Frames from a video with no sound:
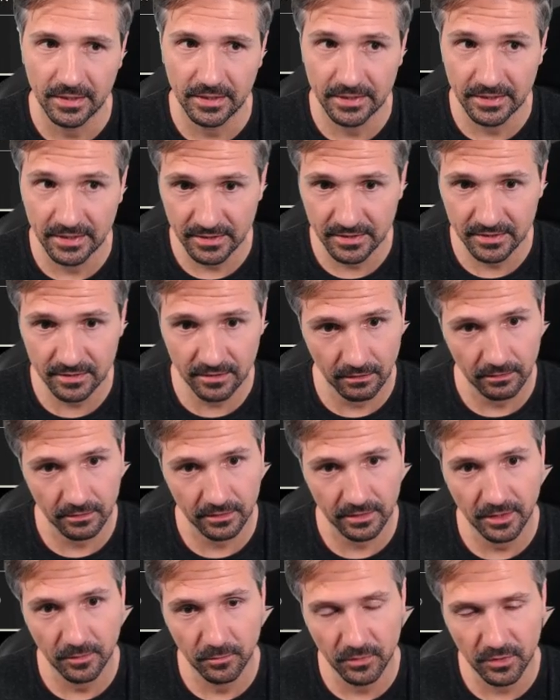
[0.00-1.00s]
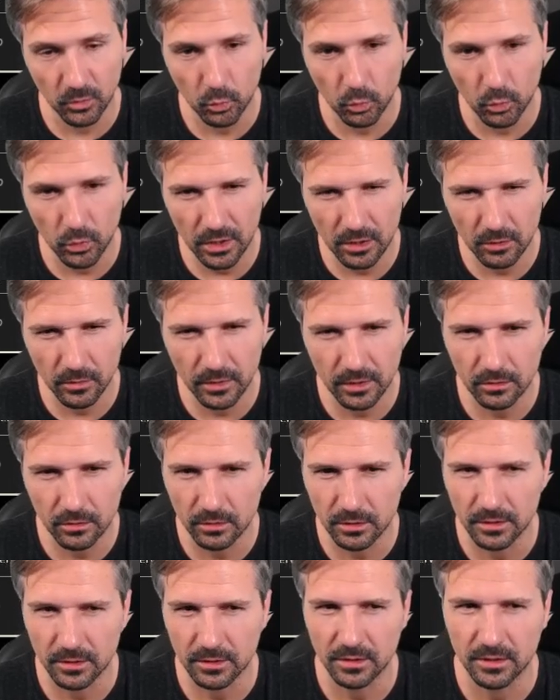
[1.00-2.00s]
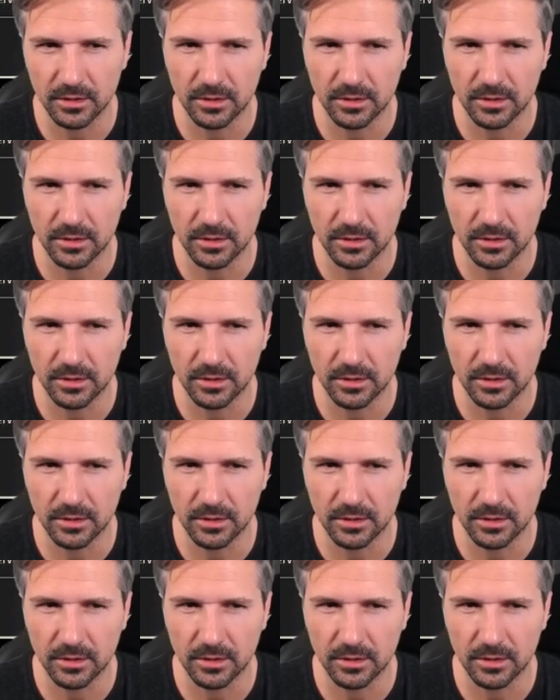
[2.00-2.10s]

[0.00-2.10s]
This card can be really good in